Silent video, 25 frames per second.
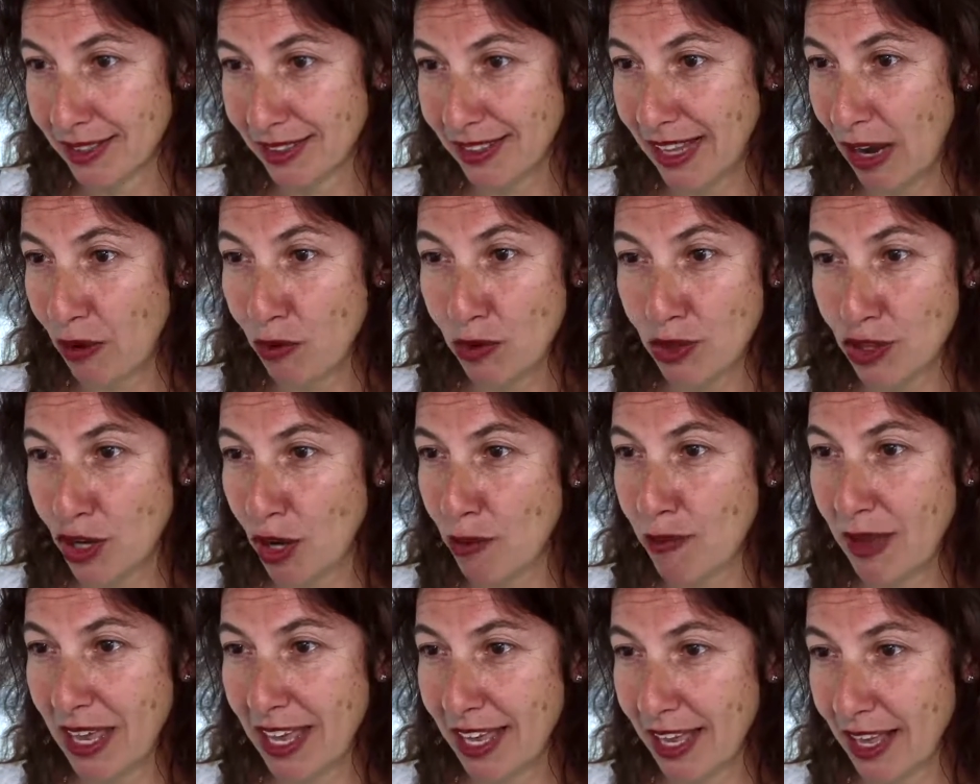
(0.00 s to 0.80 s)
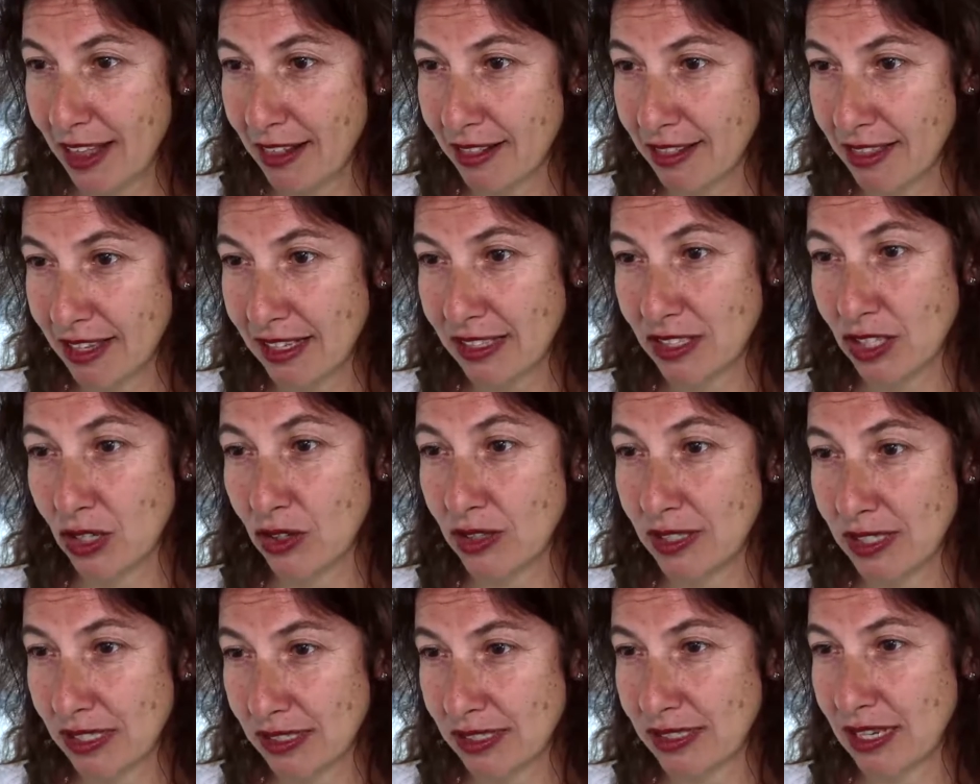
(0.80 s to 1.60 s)
That would not be healthy.
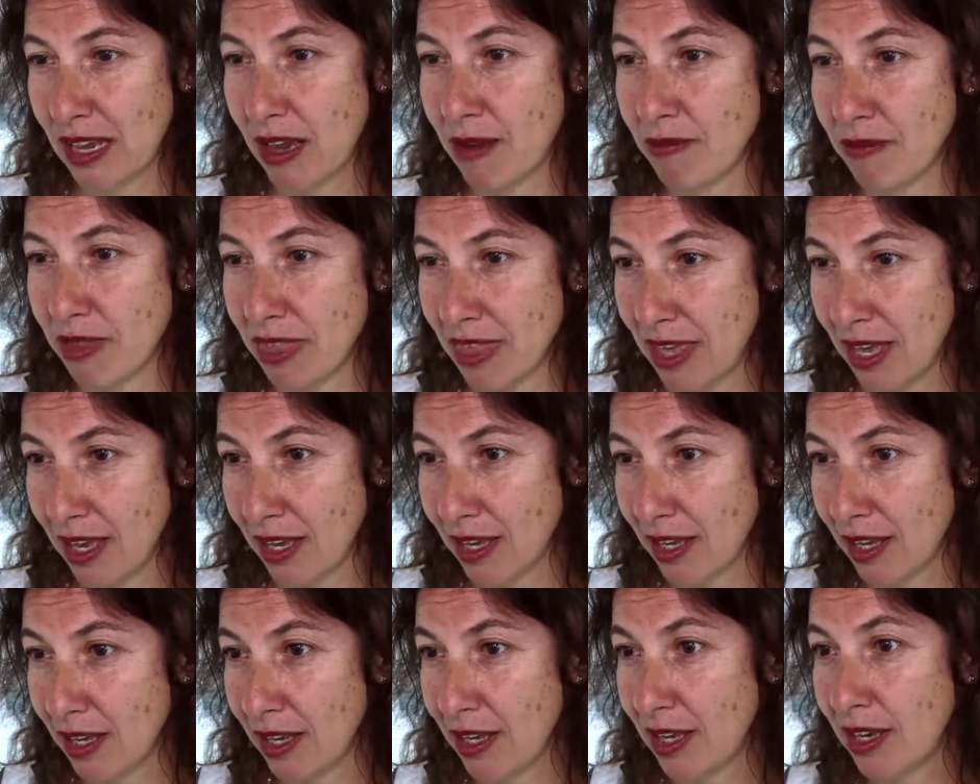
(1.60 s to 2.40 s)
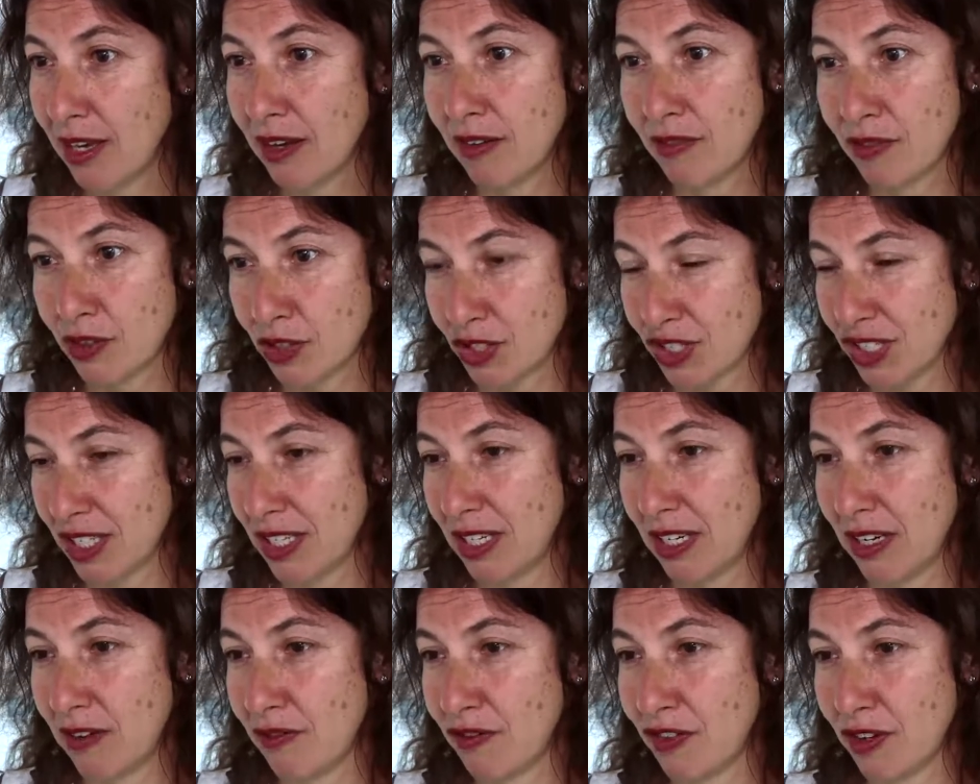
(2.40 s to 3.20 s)
So it's the same thing for
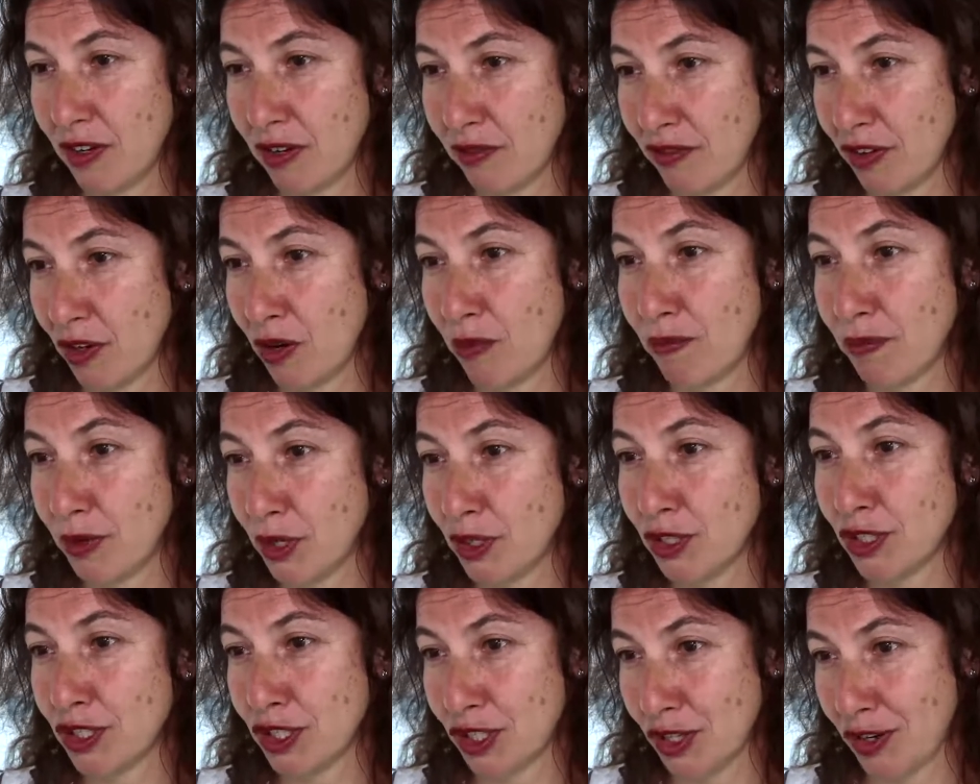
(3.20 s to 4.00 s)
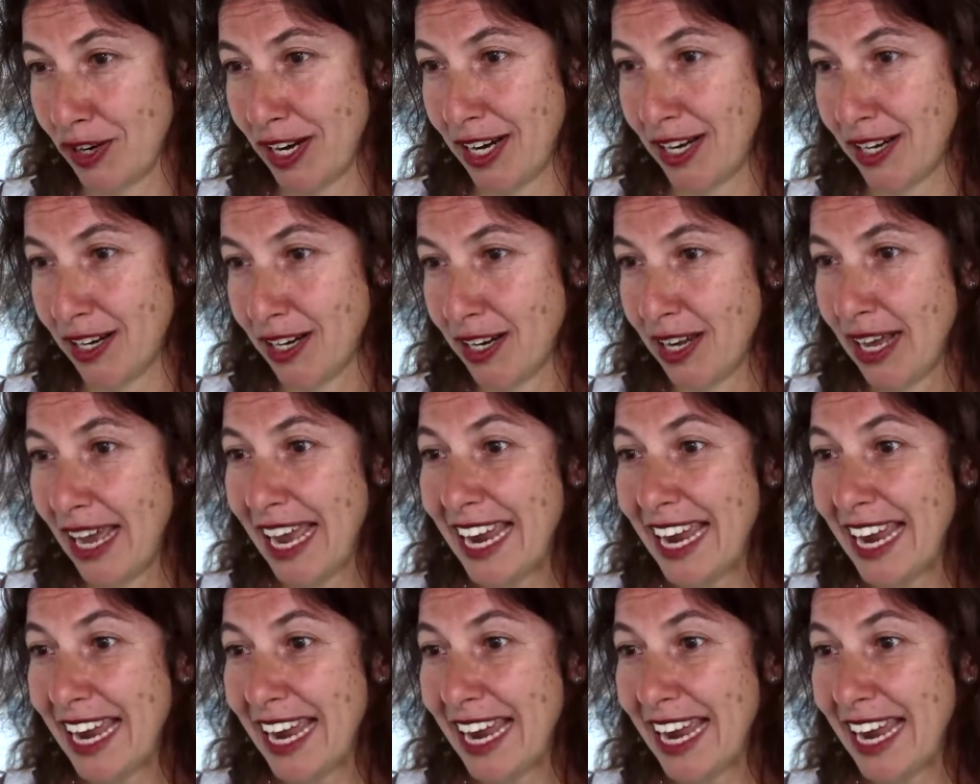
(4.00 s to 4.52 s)
sitting in front of a computer screen.